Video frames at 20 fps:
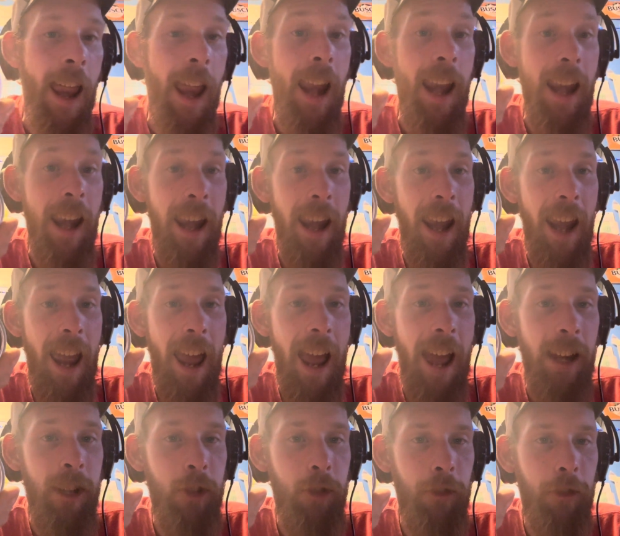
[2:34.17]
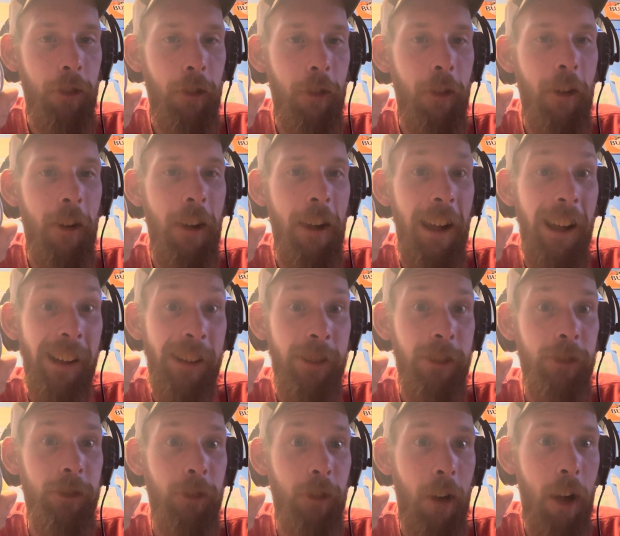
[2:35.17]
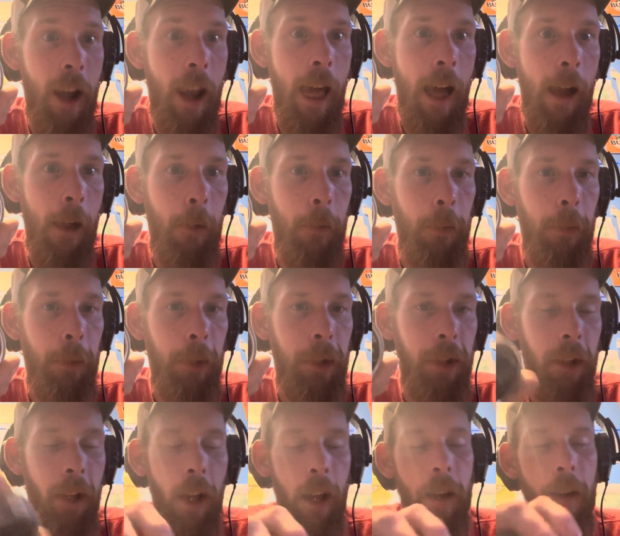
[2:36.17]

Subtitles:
Natural Extra Long Cut.